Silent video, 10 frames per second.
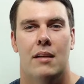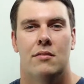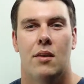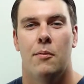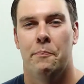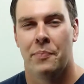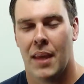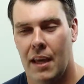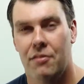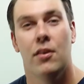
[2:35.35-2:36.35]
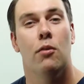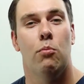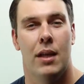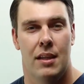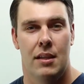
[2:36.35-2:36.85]
So if you're
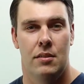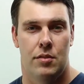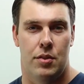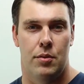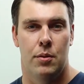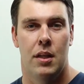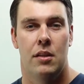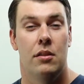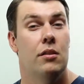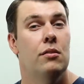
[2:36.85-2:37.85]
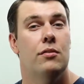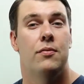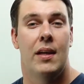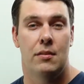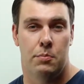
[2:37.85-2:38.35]
willing to use
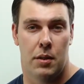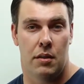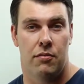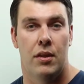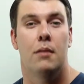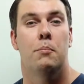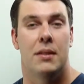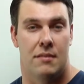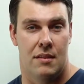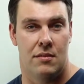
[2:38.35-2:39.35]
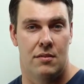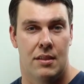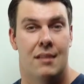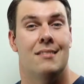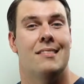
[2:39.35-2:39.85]
Facebook for your business
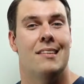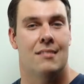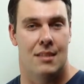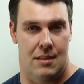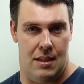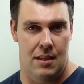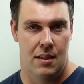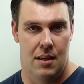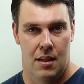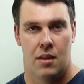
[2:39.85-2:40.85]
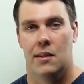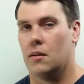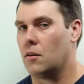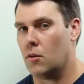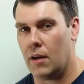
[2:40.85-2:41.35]
consistently,
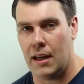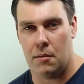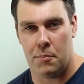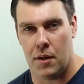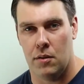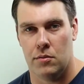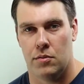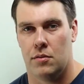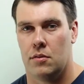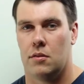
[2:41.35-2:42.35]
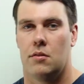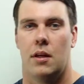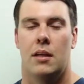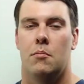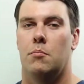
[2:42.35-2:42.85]
creating posts,
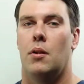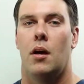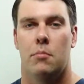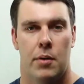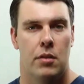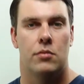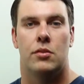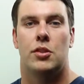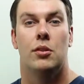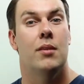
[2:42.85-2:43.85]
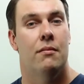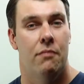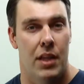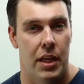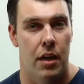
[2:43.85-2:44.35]
creating blog posts, shooting
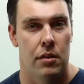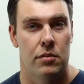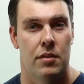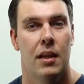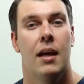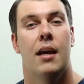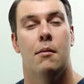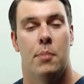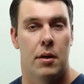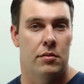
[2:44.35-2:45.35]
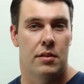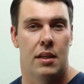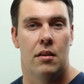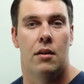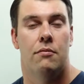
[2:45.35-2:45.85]
videos, and posting
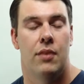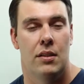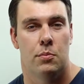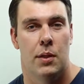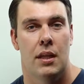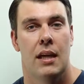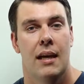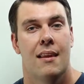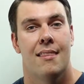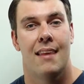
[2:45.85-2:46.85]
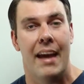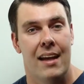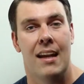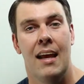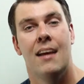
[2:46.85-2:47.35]
it on Facebook,
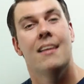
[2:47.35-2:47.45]
then